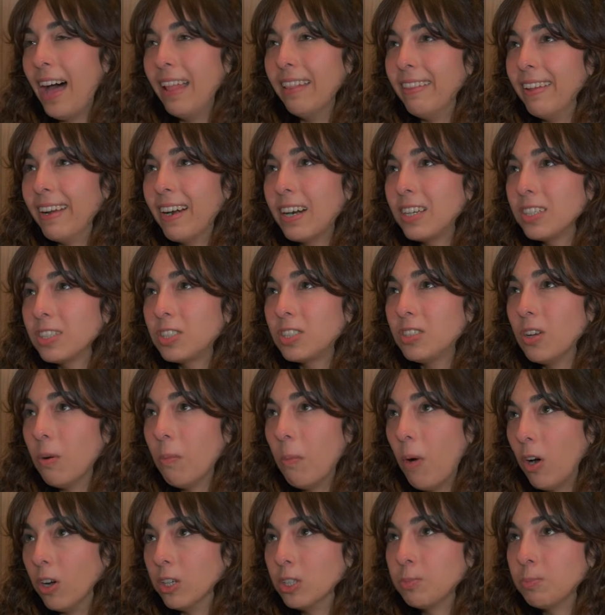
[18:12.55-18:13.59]
there are
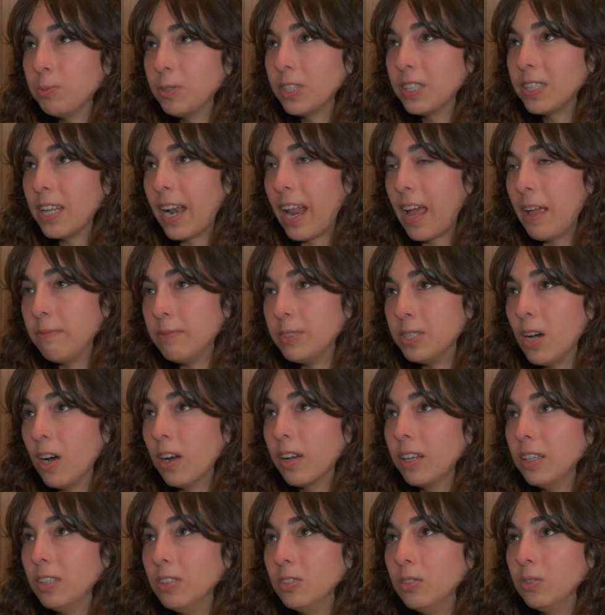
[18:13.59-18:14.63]
some ospos that i
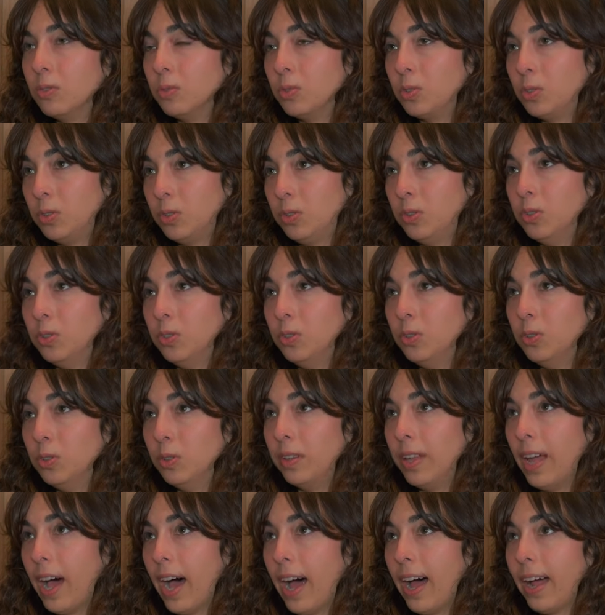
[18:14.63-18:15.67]
talk into
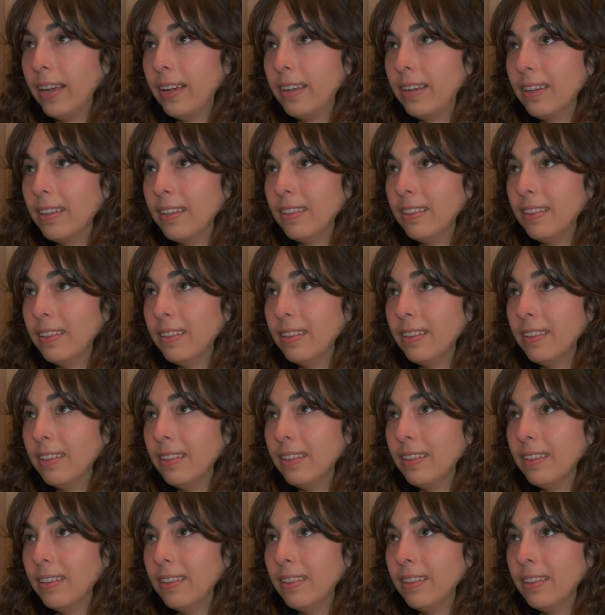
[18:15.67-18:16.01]
that